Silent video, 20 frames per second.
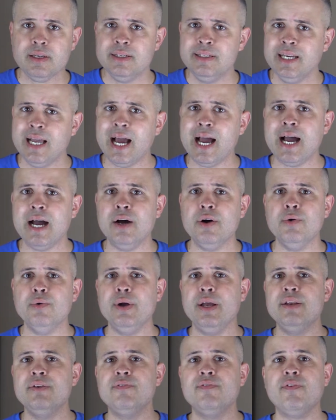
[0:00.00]
now
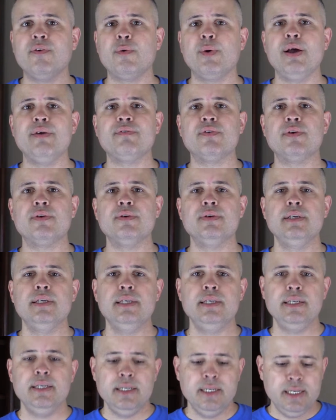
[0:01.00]
and forever.
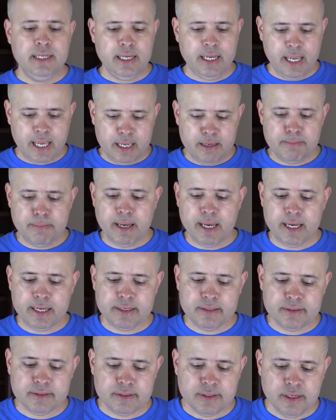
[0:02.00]

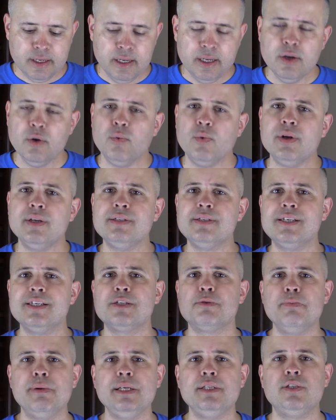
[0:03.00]
Amen." What does
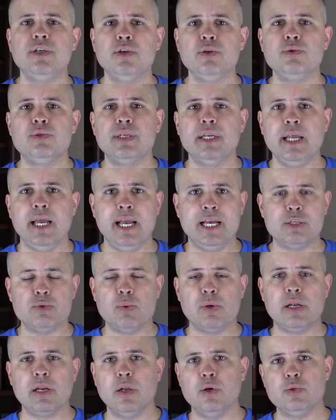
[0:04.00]
this mean to you today as
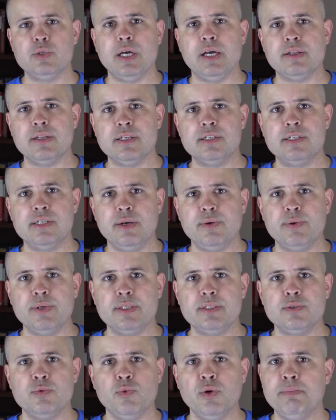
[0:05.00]
we close out this
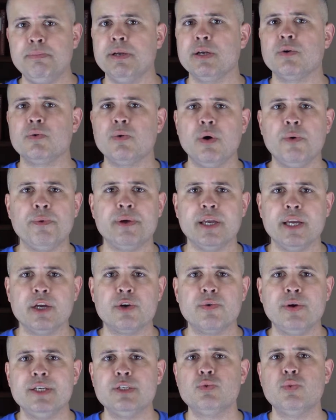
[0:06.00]
series? We've been growing in
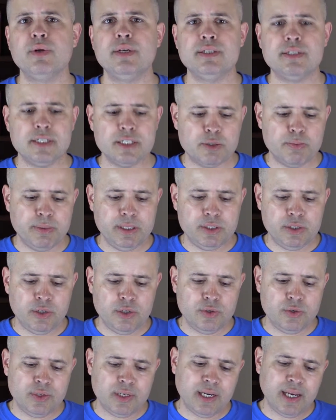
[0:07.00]
grace. What does this mean to
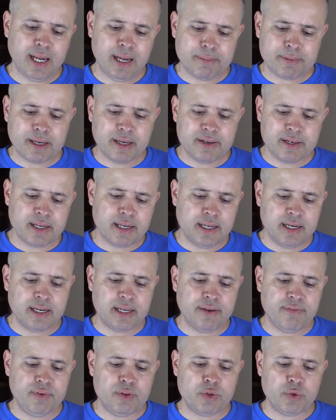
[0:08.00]
you today? I'm going to
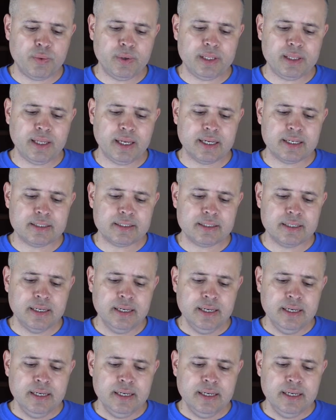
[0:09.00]
give you three things.